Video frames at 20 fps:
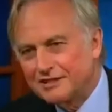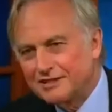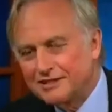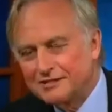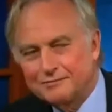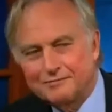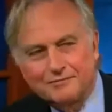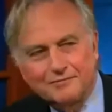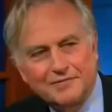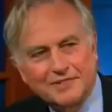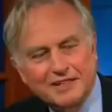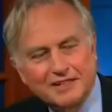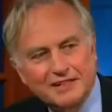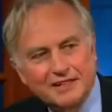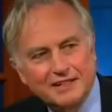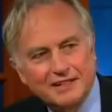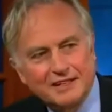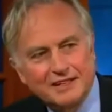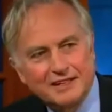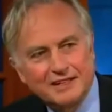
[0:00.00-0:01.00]
Um,
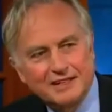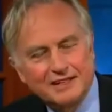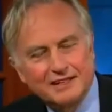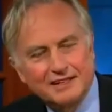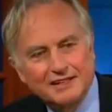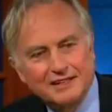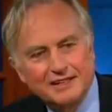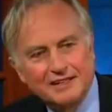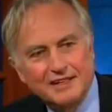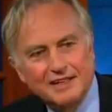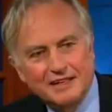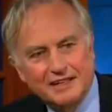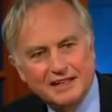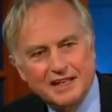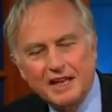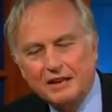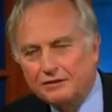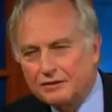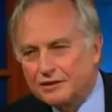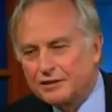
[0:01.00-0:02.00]
yeah, it
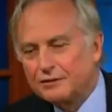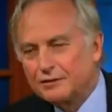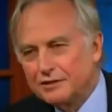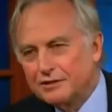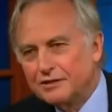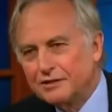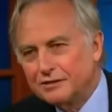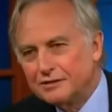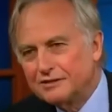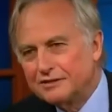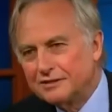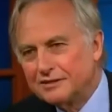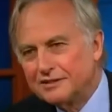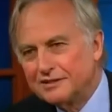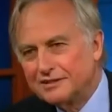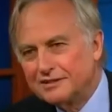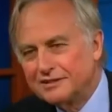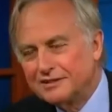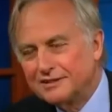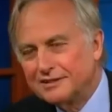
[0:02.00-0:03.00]
carries you along.
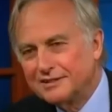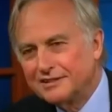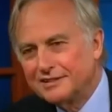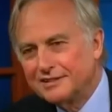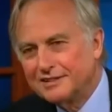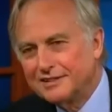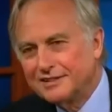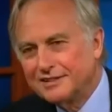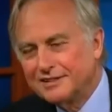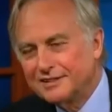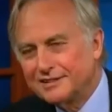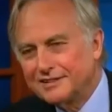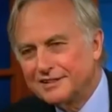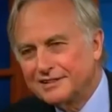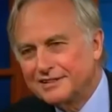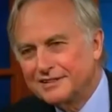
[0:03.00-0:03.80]
It, uh,